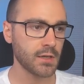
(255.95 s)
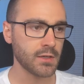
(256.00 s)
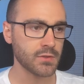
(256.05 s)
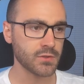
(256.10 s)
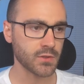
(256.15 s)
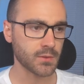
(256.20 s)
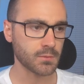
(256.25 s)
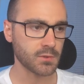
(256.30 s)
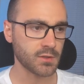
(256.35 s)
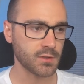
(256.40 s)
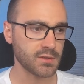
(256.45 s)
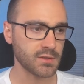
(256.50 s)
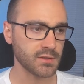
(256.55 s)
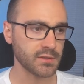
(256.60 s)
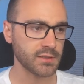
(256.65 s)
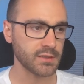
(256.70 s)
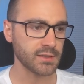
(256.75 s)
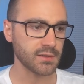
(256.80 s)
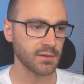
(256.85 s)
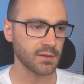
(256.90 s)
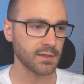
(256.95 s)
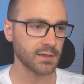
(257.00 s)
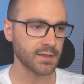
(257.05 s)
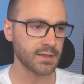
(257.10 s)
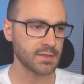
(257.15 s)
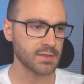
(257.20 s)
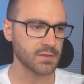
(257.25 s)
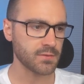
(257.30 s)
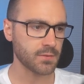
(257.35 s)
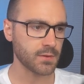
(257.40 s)
So I'm going to delete
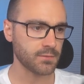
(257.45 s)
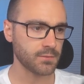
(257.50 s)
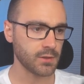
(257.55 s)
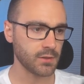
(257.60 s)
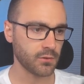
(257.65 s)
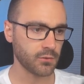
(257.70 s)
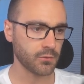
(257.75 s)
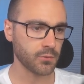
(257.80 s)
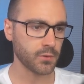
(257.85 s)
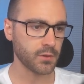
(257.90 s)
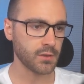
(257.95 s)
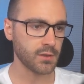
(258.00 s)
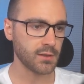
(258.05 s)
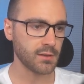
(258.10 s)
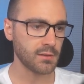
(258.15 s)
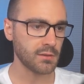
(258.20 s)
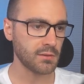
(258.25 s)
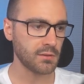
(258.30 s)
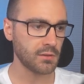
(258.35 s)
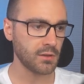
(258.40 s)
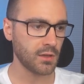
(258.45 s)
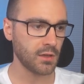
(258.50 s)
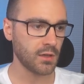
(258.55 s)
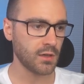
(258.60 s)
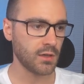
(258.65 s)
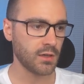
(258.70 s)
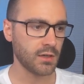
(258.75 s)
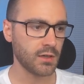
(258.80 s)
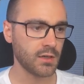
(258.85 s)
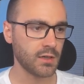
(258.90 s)
lines 53
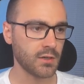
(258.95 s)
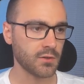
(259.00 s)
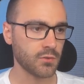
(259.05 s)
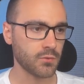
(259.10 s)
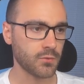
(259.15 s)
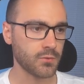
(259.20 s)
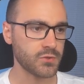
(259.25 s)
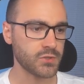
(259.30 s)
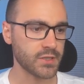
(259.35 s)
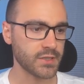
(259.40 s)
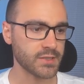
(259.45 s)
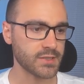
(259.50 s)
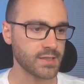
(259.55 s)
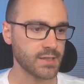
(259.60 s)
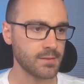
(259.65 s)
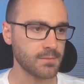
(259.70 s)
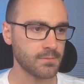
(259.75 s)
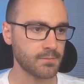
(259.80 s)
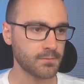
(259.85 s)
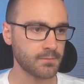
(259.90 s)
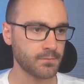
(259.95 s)
through 60.